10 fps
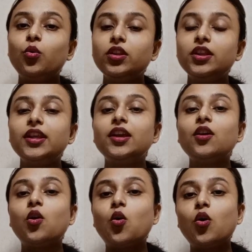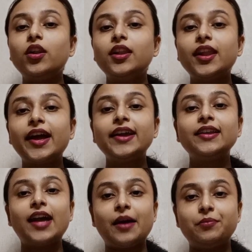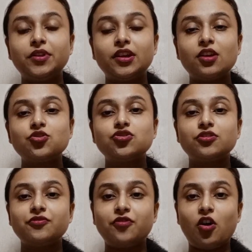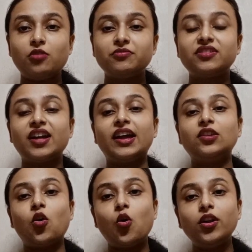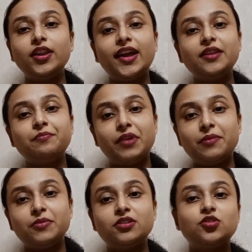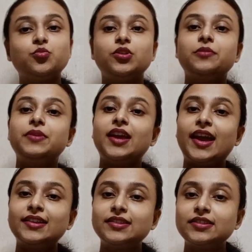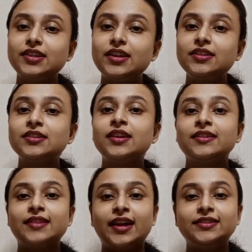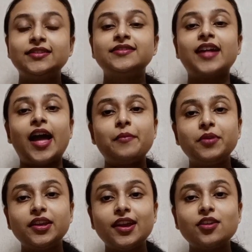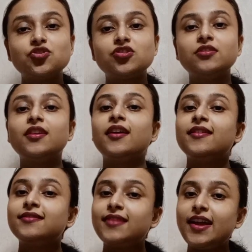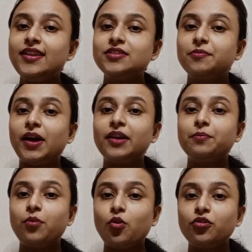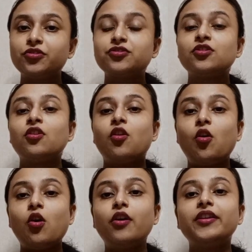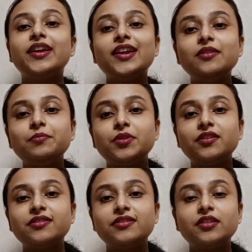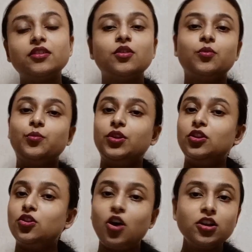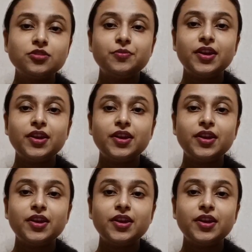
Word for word: Only online application forms and online payment will be entertained, that is, application sent by post or in person will not